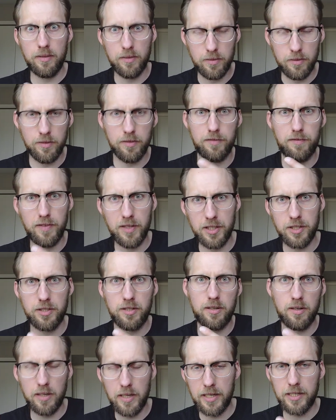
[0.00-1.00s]
they finish the
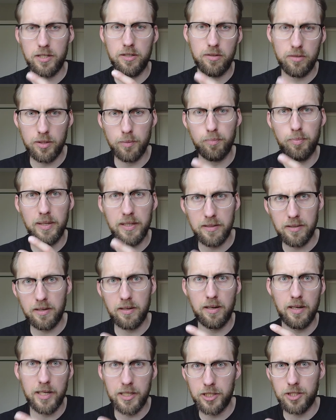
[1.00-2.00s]
collection or complete the
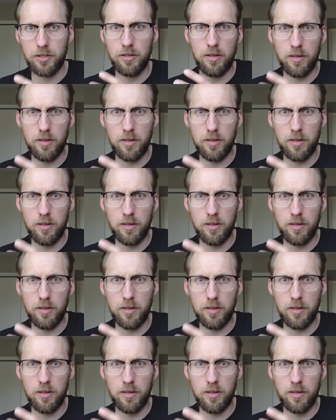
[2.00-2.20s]
collection,